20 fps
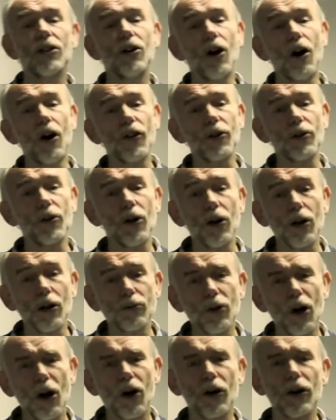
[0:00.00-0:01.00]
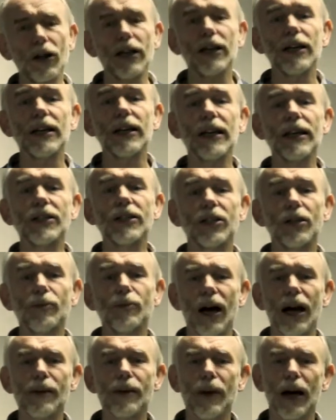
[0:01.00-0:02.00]
or they're all wrong is, to
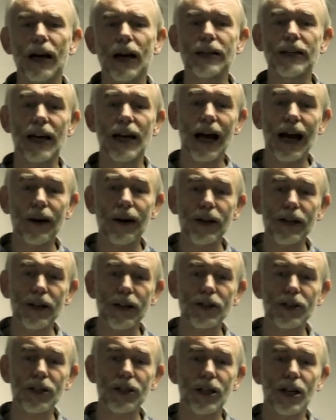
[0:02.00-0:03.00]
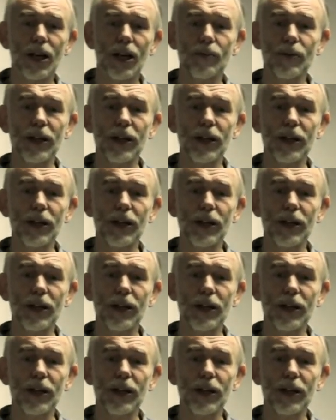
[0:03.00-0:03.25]
my mind, arrogant,